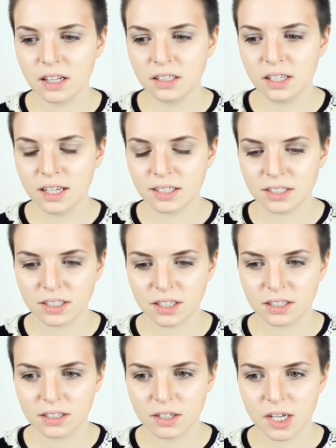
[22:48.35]
a list
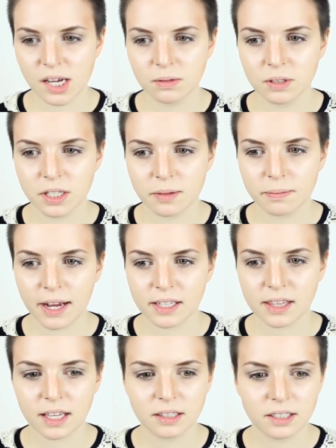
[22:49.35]
and you kept looking back
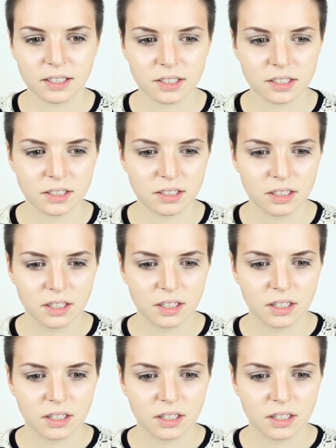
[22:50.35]
at that list and